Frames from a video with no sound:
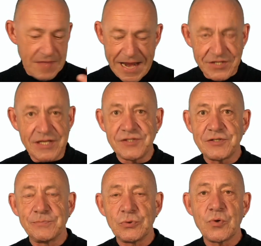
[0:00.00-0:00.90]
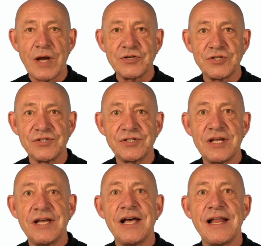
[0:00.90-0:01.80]
18 simple questions,
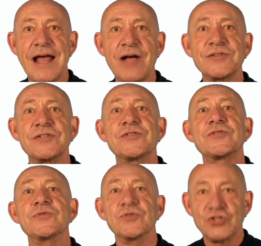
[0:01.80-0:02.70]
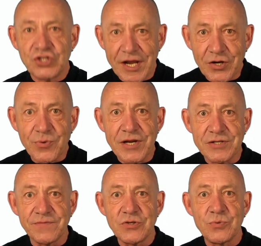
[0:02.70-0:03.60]
allows us to generate,
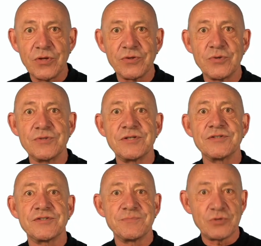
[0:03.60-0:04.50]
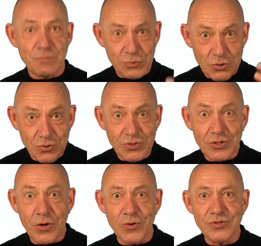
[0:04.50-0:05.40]
if you will, using some computer
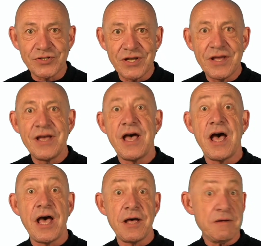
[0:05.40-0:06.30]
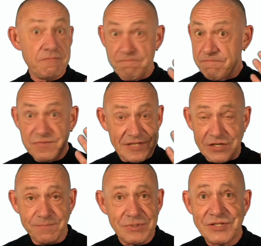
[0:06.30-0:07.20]
codes, a
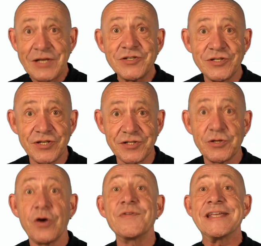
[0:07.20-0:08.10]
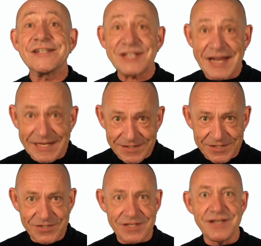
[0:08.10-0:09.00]
set of percentages of
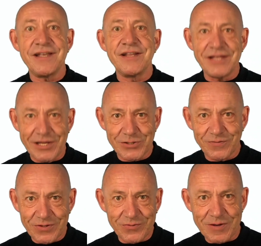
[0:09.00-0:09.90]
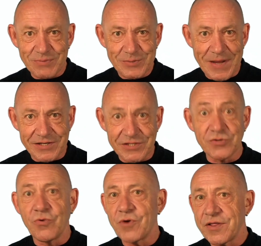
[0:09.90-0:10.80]
intensity in each of the three perspectives,
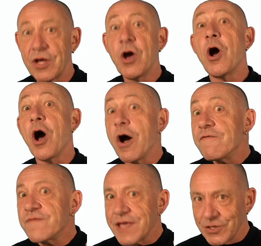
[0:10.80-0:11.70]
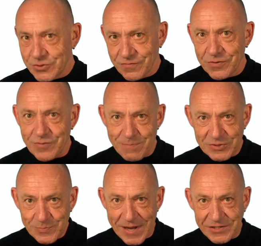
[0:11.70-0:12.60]
or rather, of each of the three
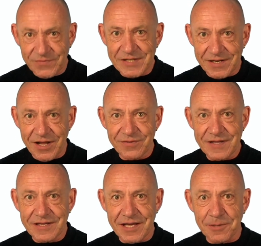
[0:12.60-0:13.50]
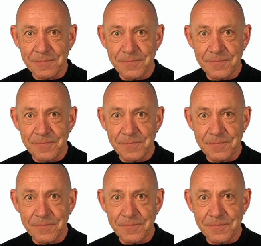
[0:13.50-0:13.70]
perspectives in our thinking.